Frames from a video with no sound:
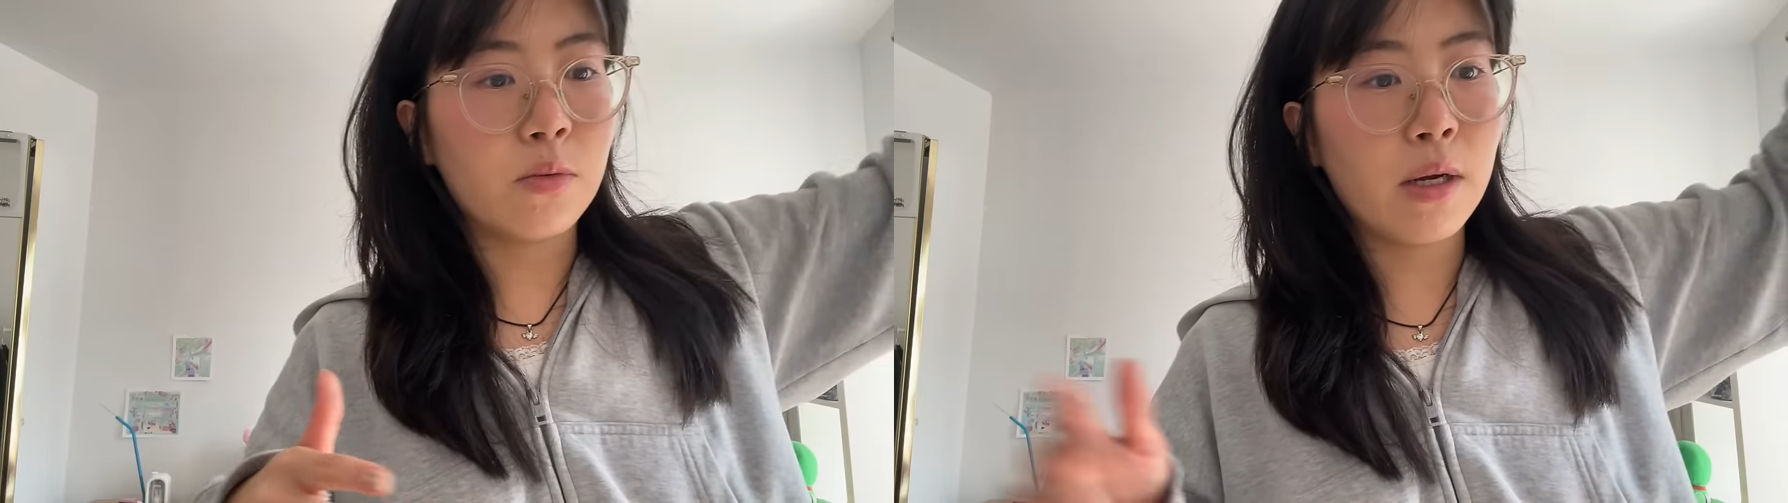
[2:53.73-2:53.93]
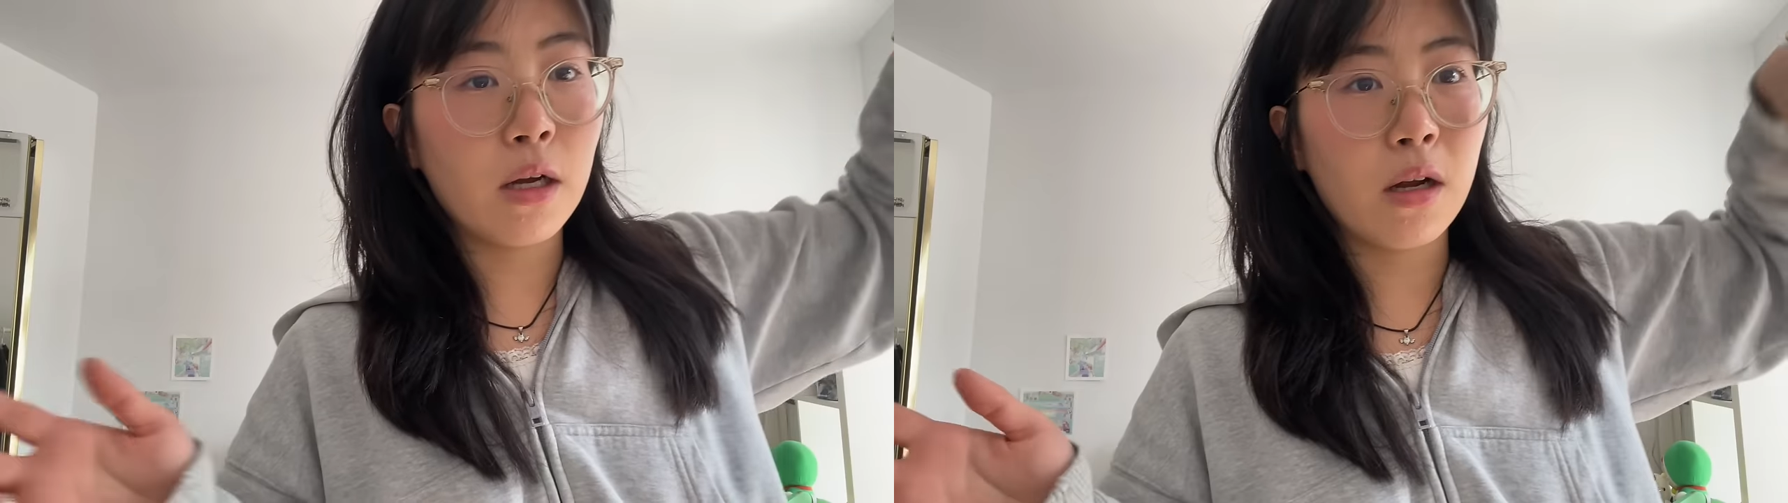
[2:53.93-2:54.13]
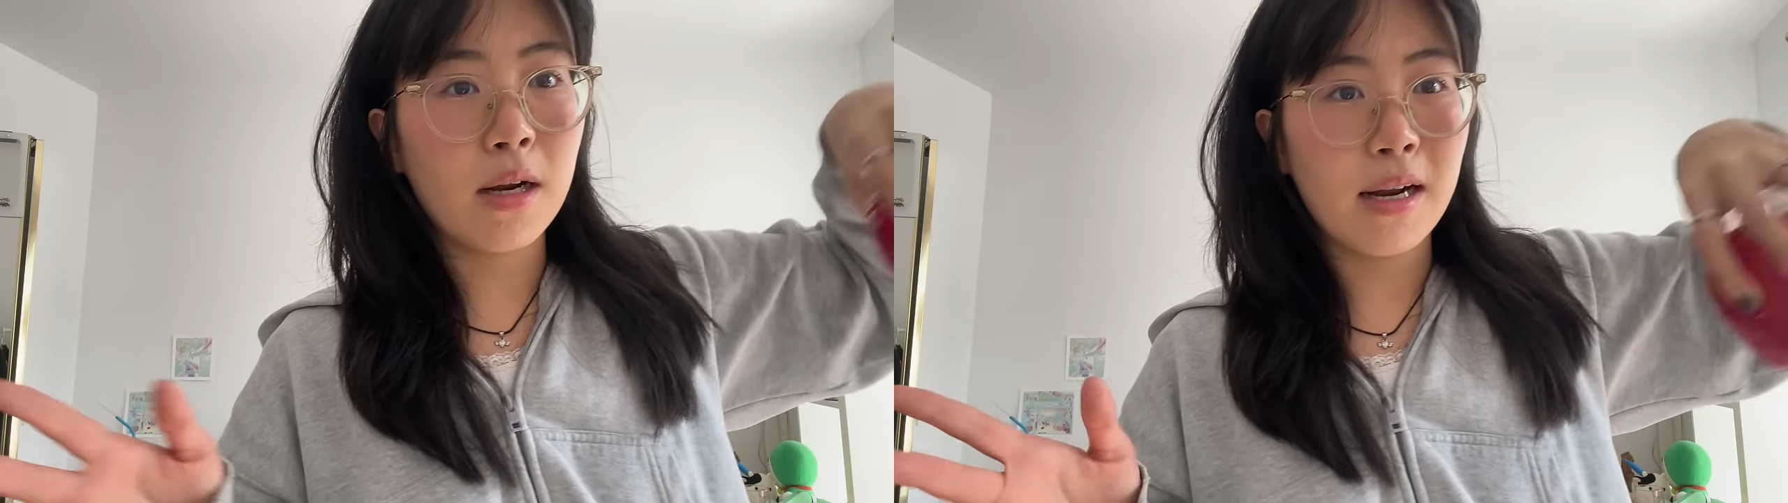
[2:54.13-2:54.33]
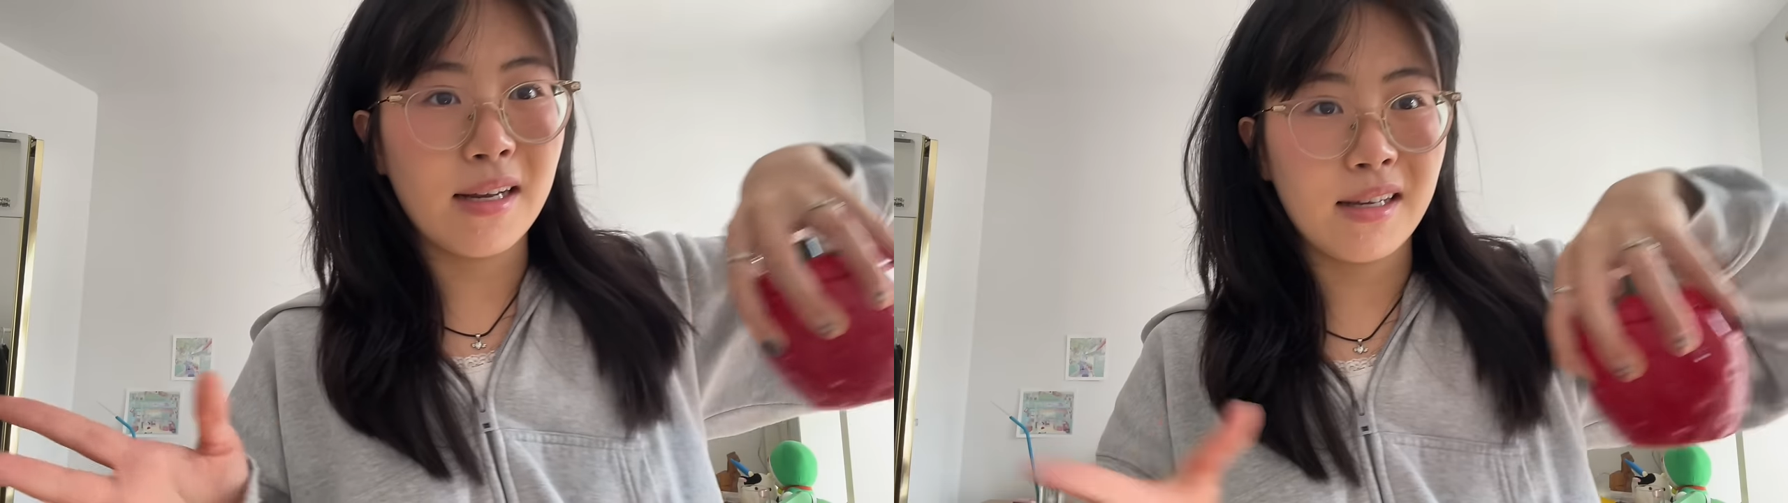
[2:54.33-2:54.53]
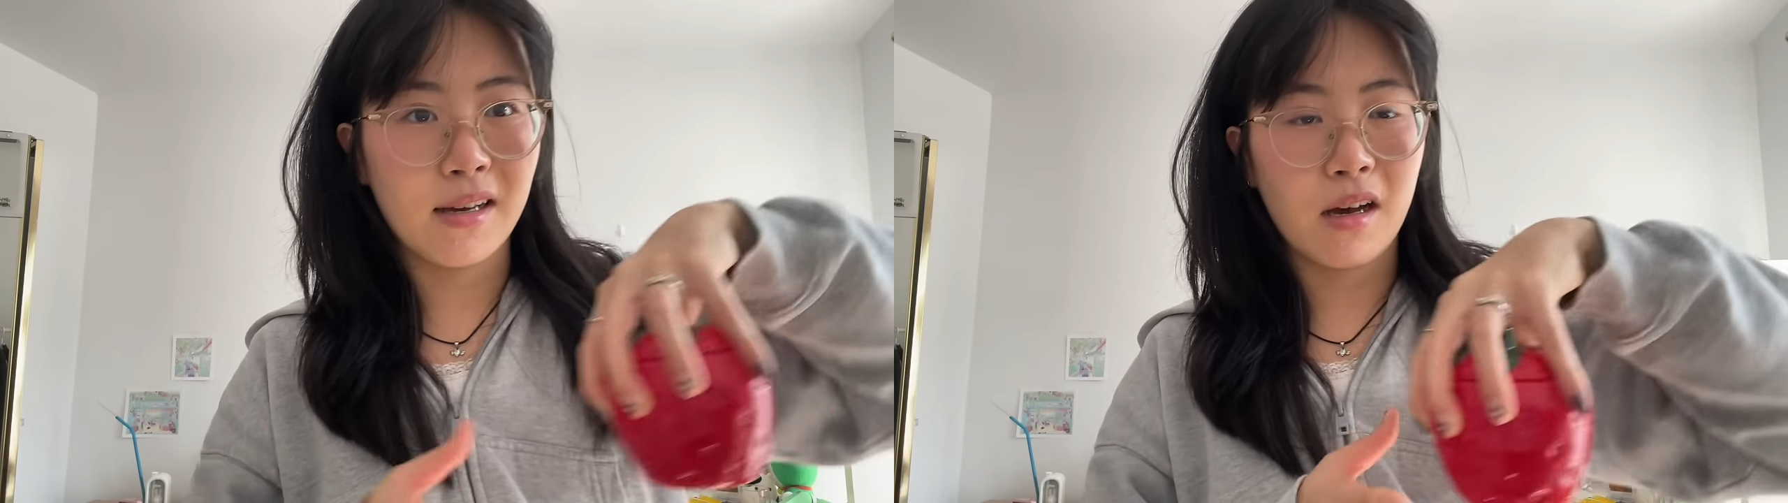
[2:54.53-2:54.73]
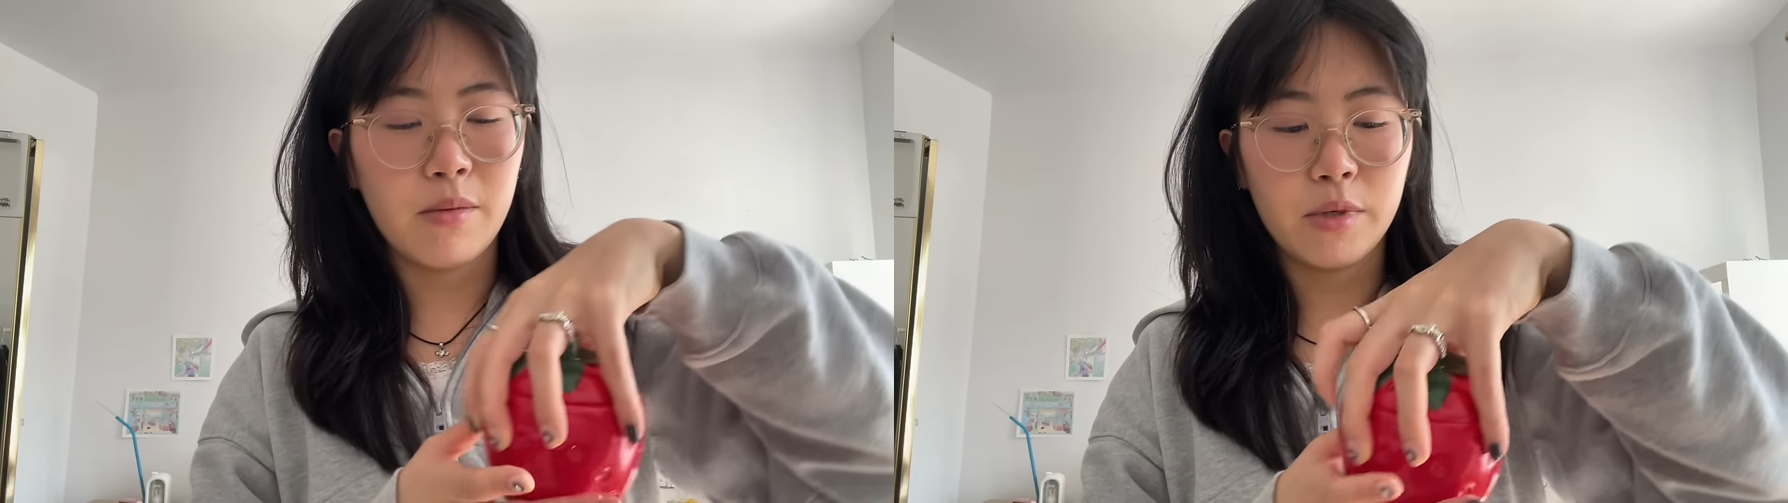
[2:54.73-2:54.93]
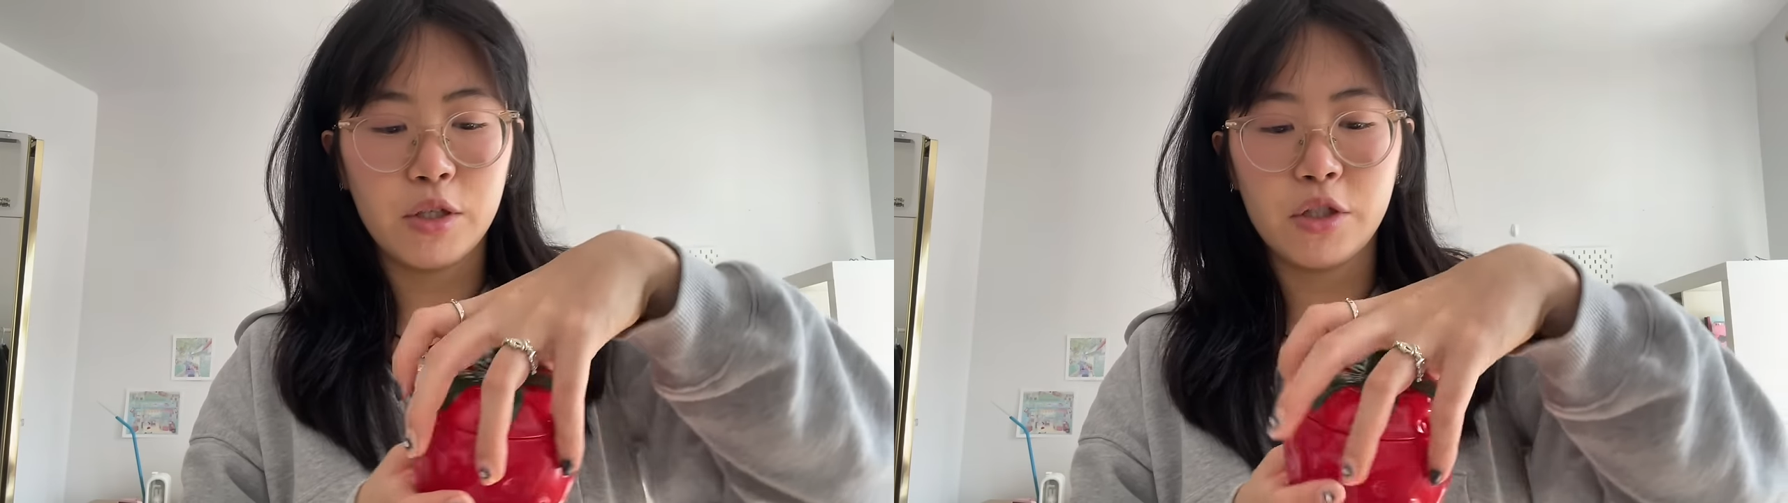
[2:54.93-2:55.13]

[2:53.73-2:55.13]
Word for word: what I got at Ikea. I'm gonna